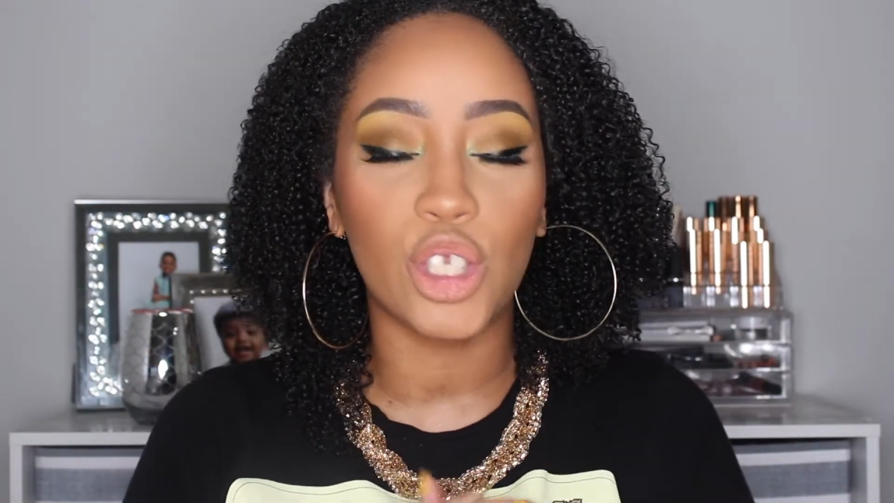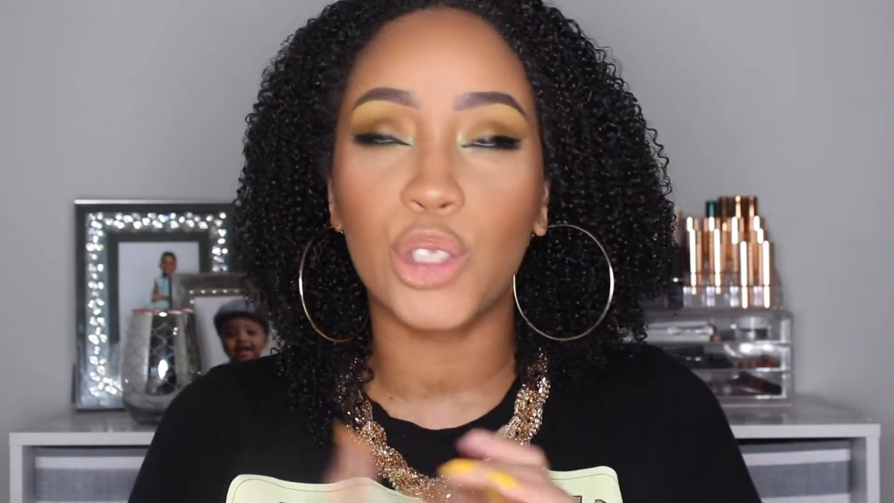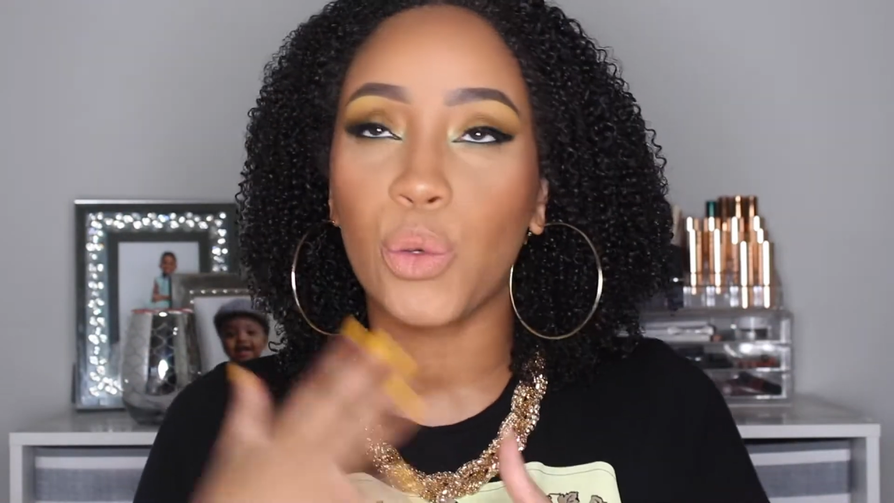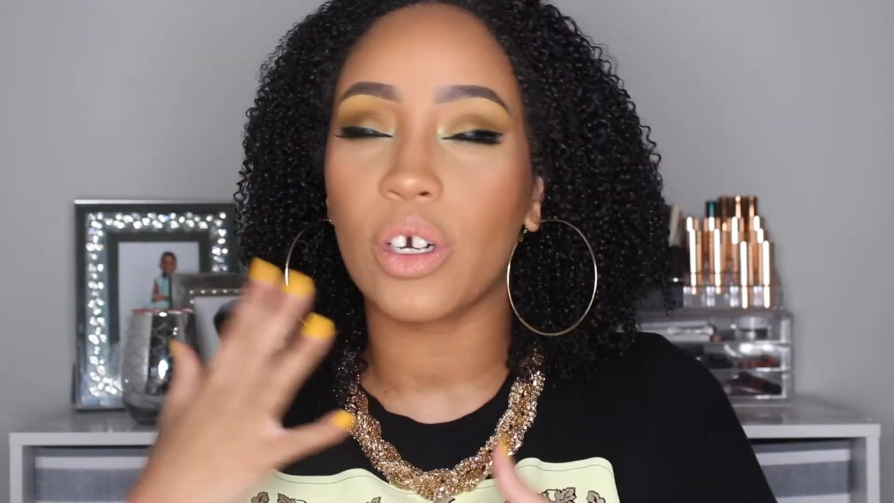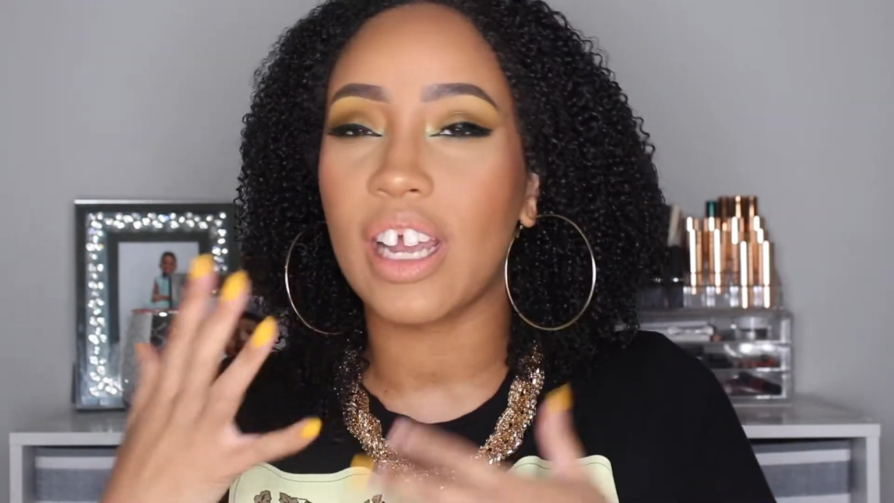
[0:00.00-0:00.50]

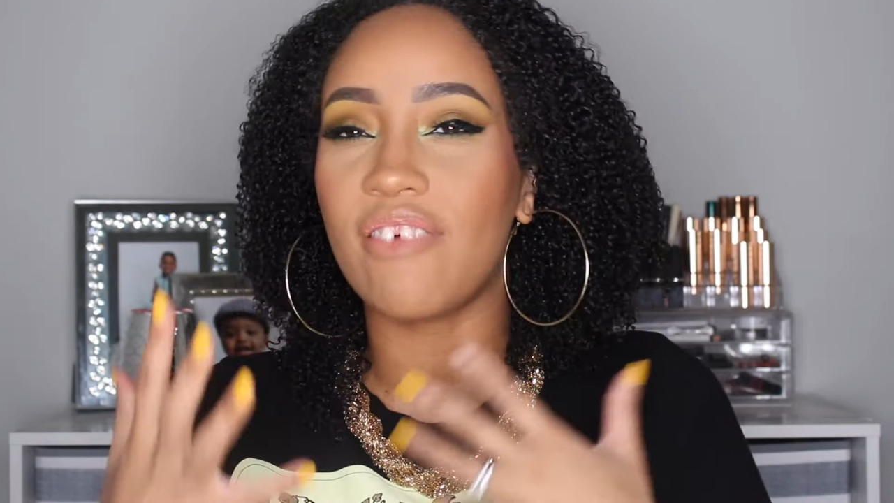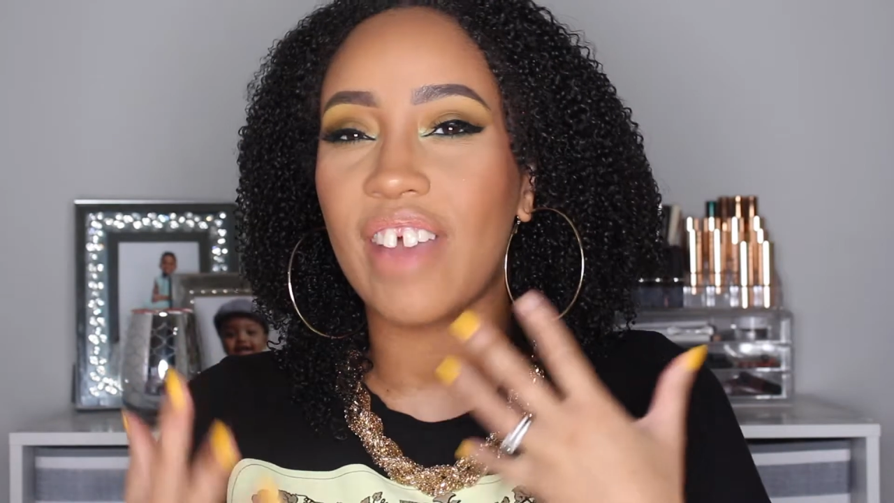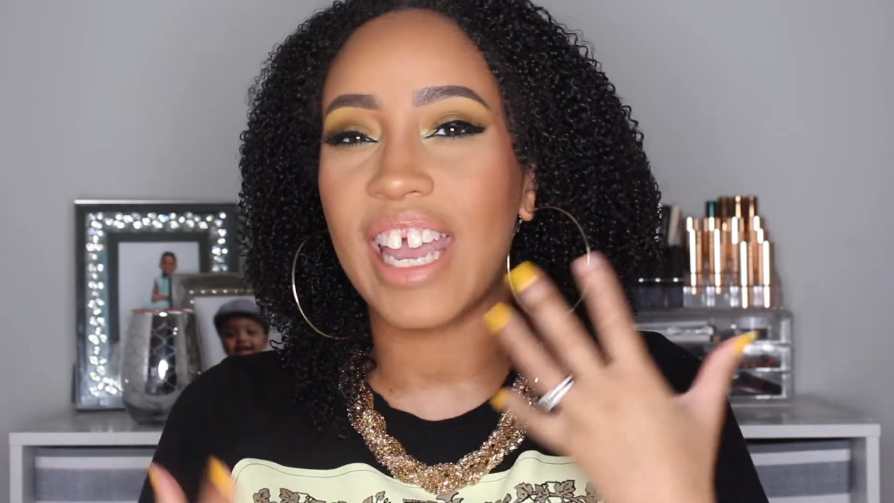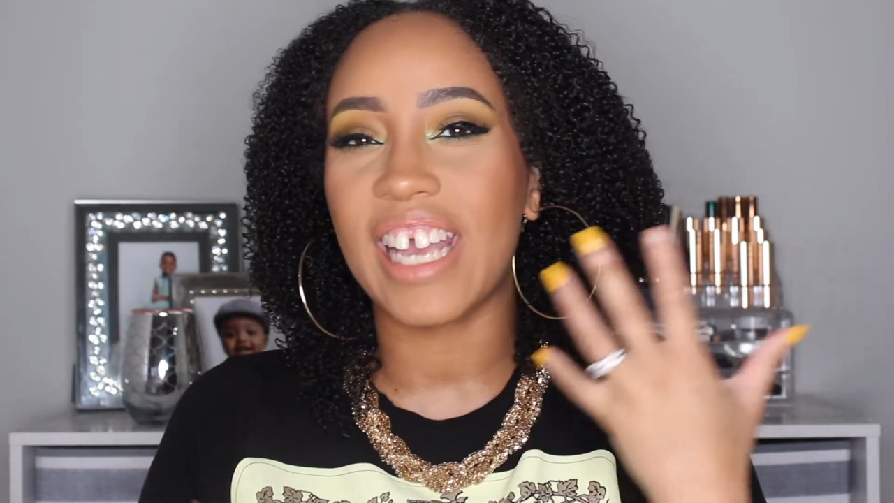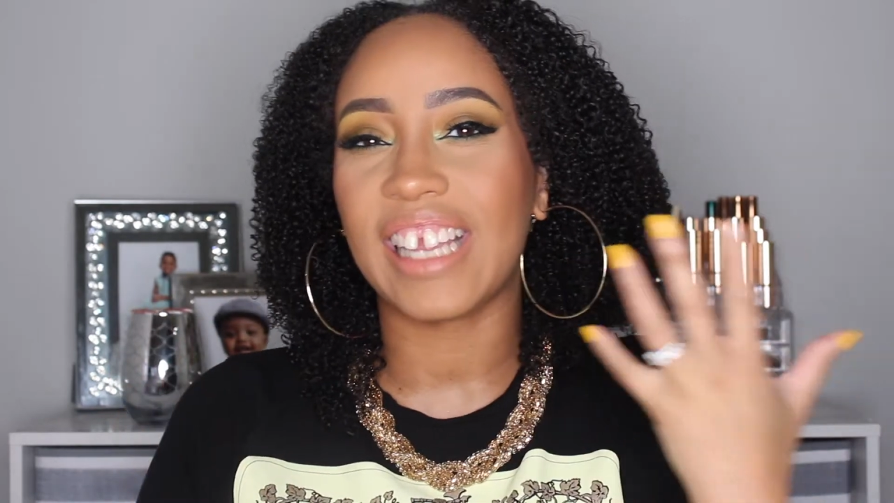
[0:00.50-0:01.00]
sort of
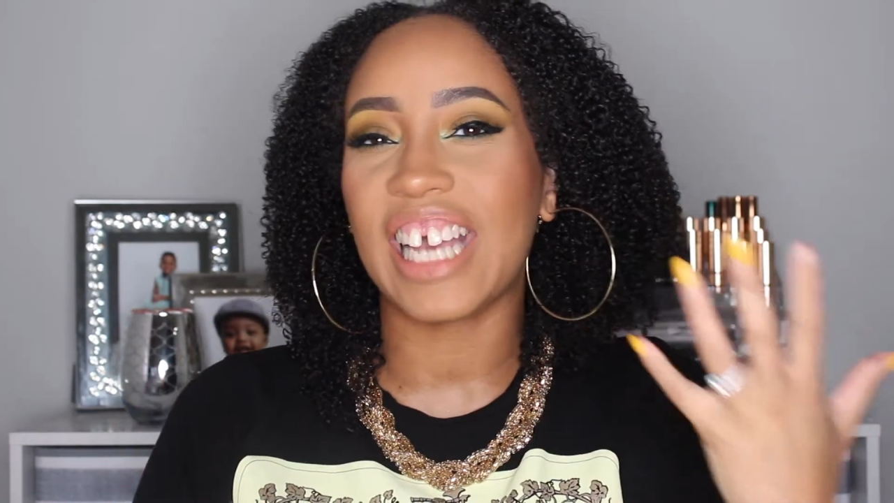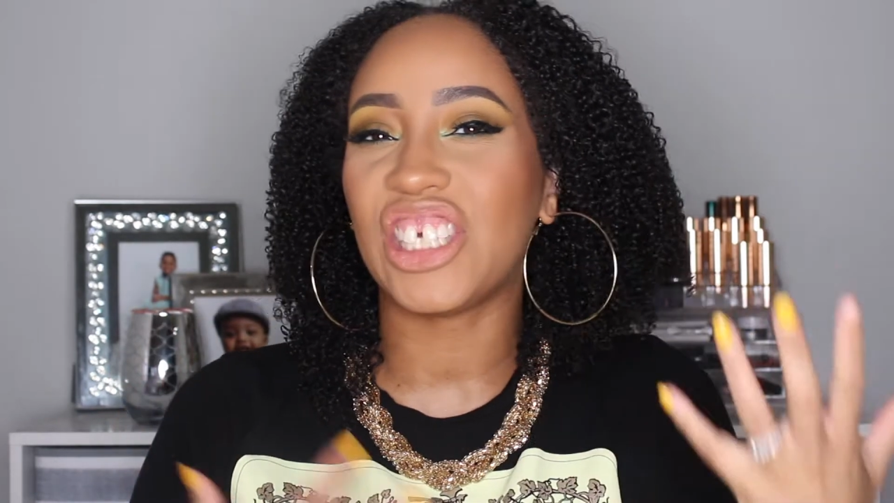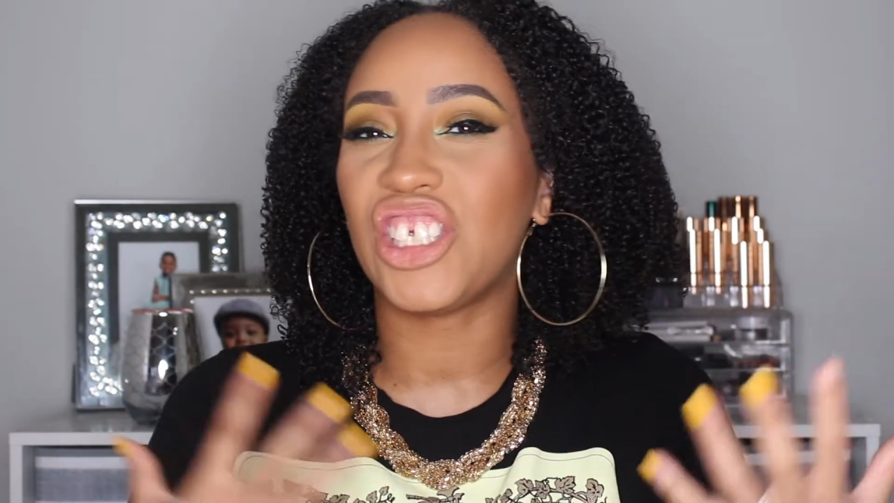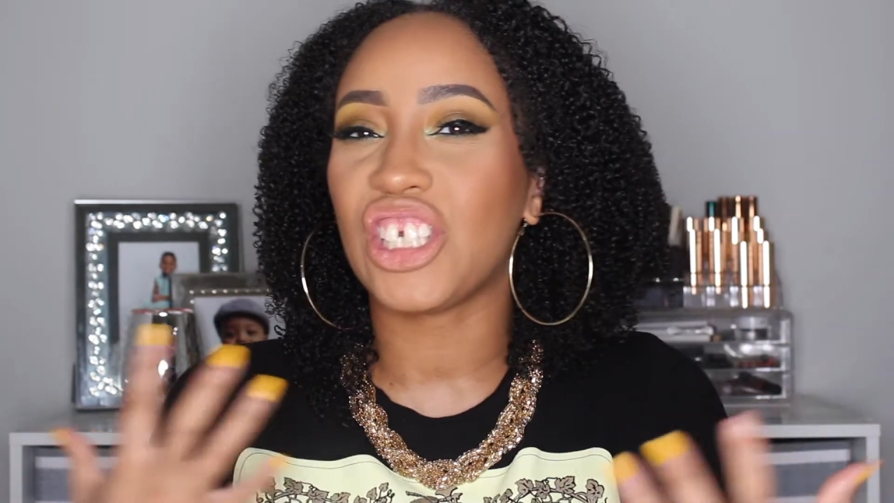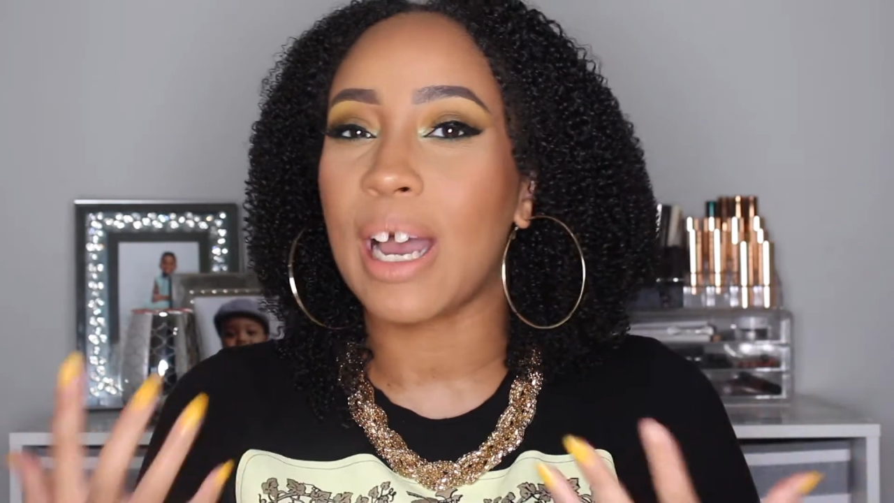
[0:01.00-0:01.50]
a
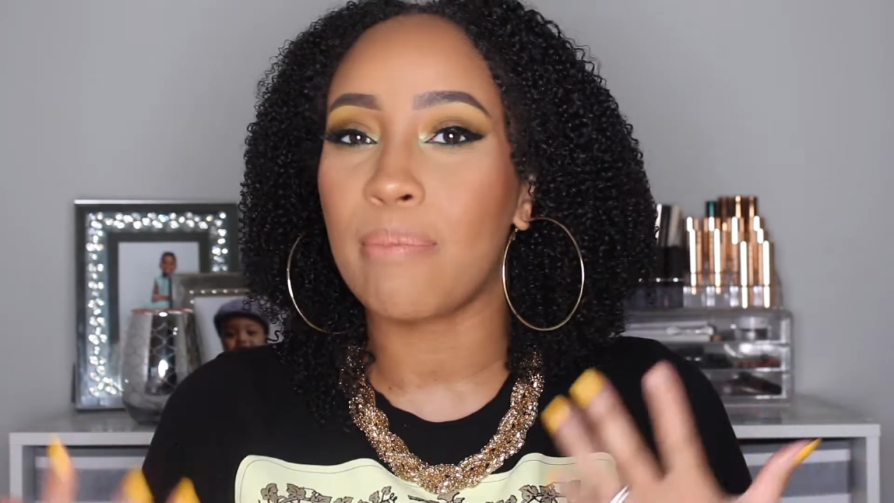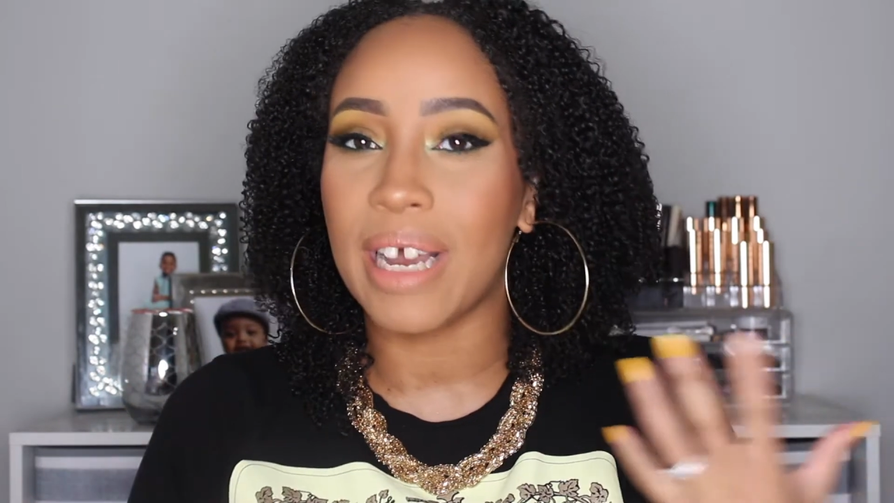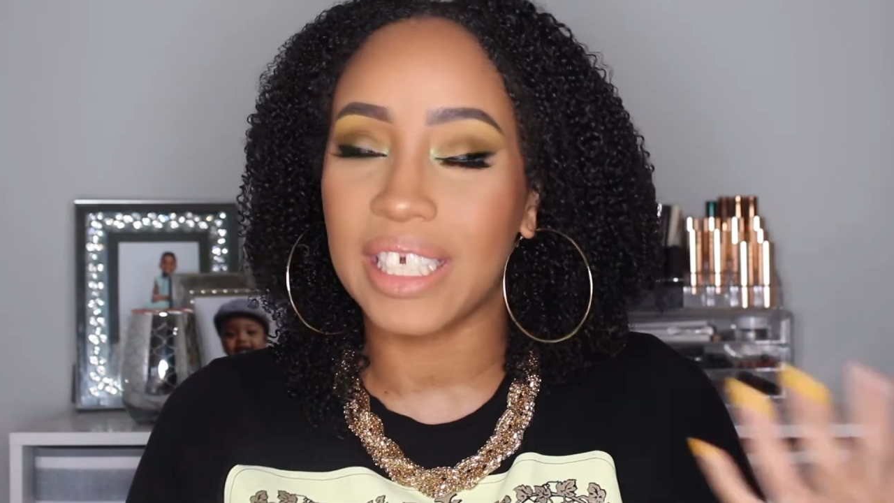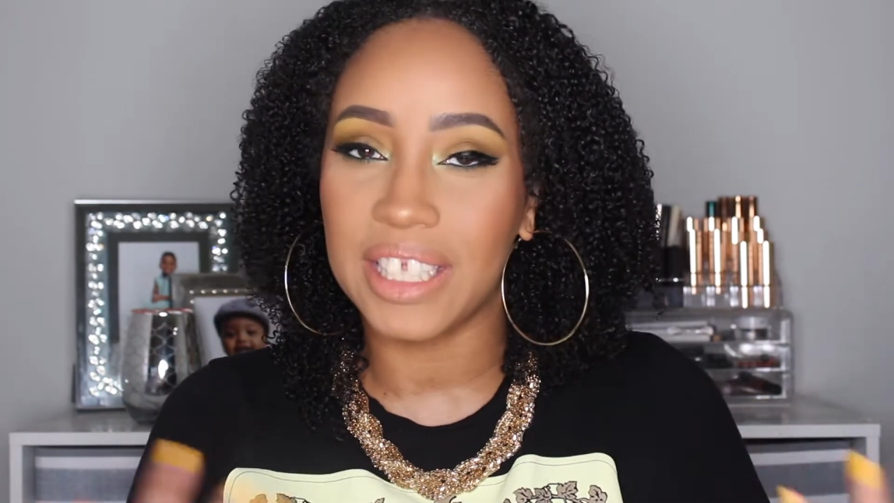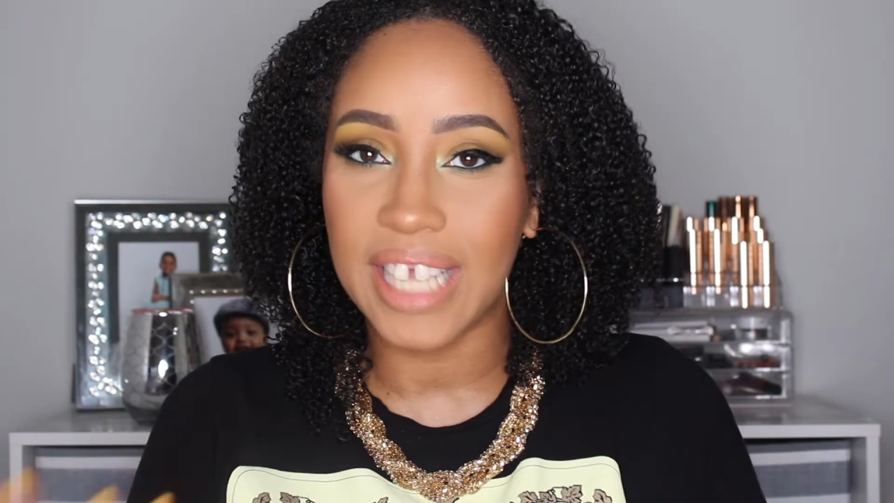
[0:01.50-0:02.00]
like shop
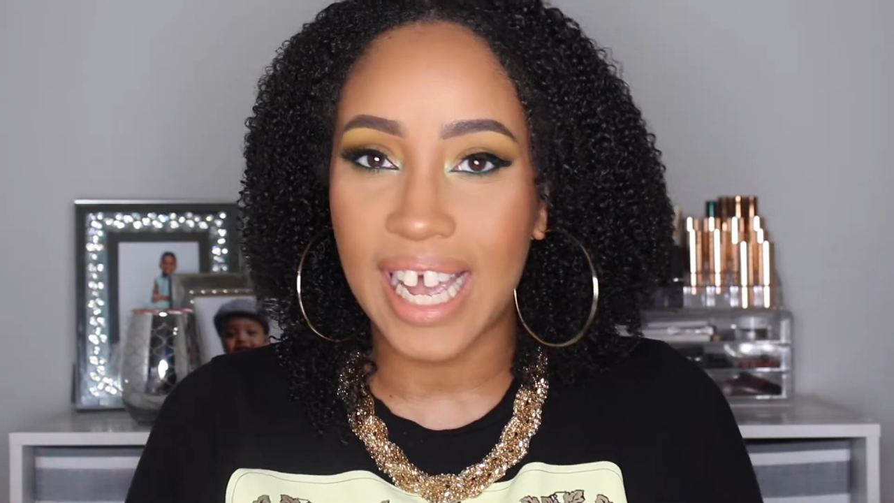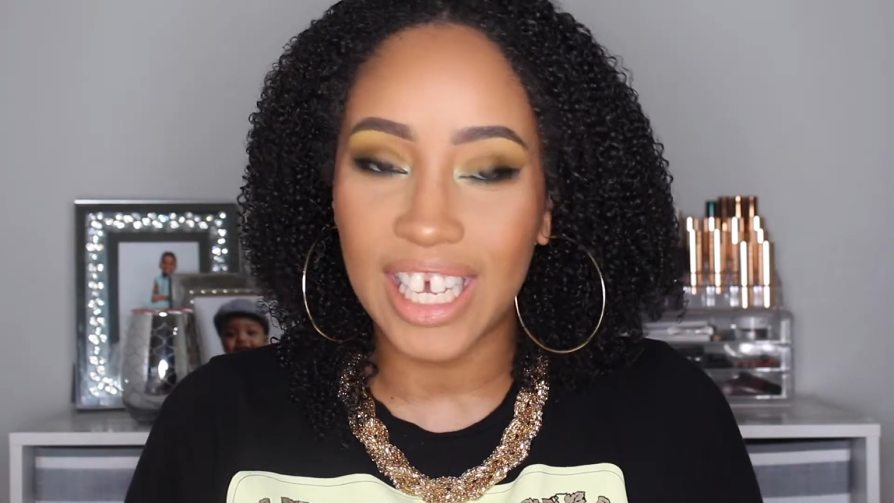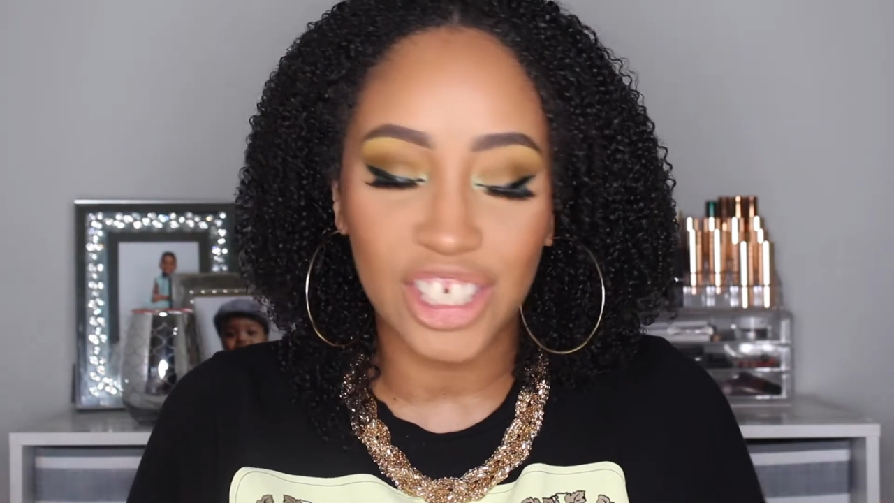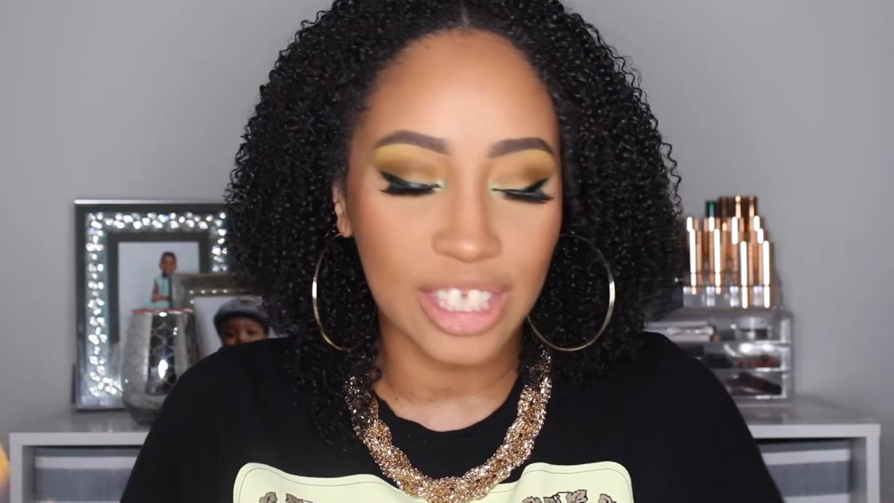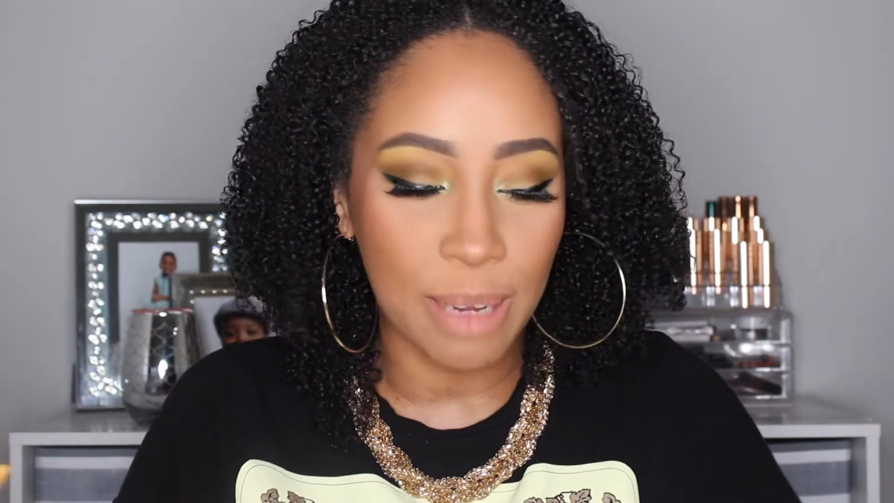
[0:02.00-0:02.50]
my stash